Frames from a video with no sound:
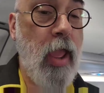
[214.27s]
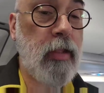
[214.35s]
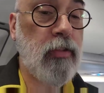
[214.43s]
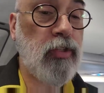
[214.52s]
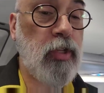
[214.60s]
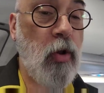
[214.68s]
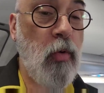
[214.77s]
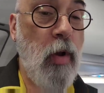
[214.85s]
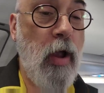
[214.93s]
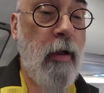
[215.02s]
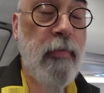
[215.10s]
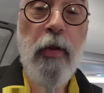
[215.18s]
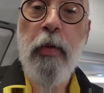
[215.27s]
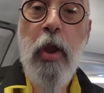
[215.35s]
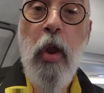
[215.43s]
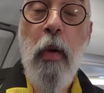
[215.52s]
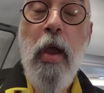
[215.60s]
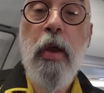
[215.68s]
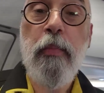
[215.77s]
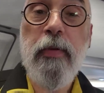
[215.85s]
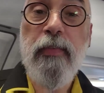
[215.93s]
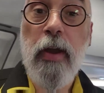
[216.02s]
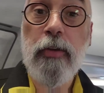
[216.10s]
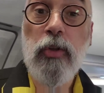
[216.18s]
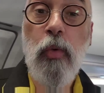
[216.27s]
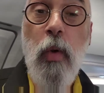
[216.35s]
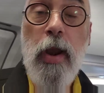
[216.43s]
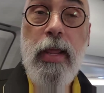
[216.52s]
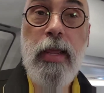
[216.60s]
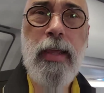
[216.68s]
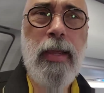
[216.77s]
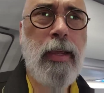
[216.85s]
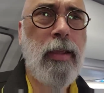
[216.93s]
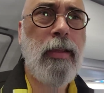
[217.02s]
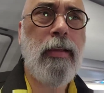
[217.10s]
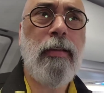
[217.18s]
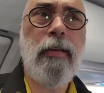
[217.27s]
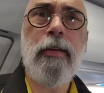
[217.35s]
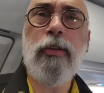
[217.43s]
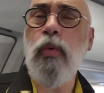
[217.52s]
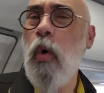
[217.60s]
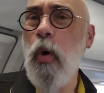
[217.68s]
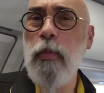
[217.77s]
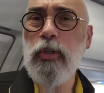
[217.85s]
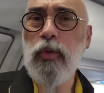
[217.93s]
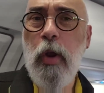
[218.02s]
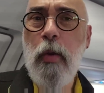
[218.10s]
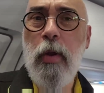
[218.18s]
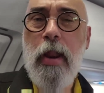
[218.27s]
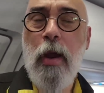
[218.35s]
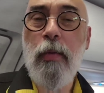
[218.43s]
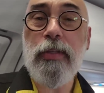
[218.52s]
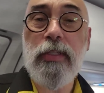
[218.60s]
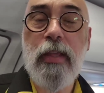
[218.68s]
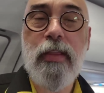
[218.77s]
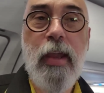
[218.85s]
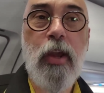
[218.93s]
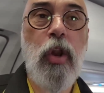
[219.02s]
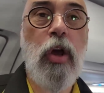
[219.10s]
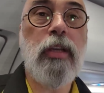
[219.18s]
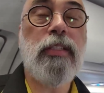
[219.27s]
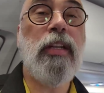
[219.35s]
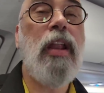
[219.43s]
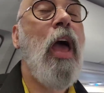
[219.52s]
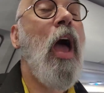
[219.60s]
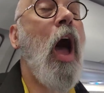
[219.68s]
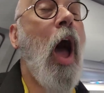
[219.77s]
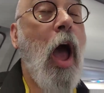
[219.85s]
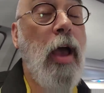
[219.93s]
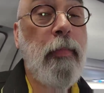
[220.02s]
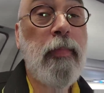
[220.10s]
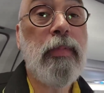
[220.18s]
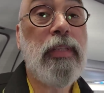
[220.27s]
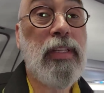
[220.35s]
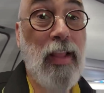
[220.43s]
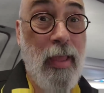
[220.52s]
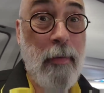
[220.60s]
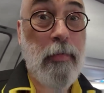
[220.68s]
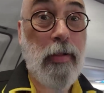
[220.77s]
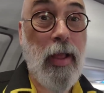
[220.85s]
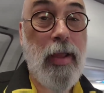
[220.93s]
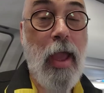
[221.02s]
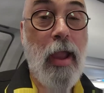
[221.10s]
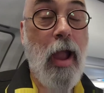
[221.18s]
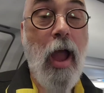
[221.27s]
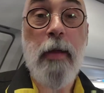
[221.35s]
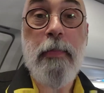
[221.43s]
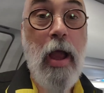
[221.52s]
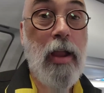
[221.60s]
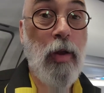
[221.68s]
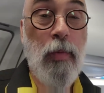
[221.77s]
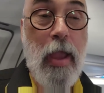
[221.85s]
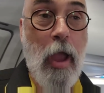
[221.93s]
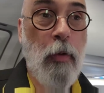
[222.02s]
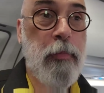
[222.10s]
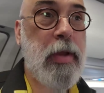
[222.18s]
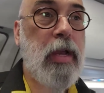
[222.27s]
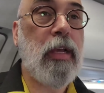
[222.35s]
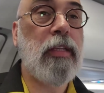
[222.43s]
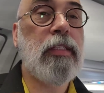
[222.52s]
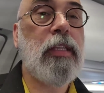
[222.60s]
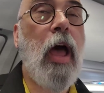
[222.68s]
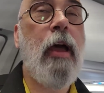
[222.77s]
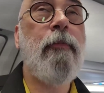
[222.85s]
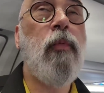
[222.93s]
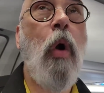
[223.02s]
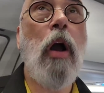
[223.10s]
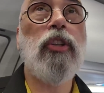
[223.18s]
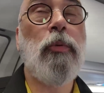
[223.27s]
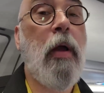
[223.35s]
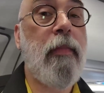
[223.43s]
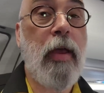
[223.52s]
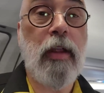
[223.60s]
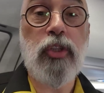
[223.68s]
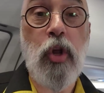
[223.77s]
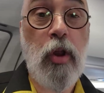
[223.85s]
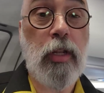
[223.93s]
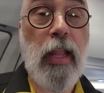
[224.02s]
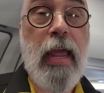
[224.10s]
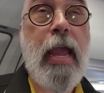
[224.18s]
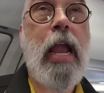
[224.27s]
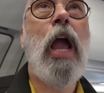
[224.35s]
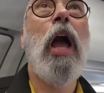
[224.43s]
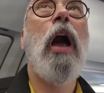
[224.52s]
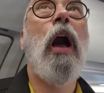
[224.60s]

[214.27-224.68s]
And so there we go. We've got almost 21 hours, I think, in Austin. I'm slam clicking. I'm not going out because I've walked around that darn lake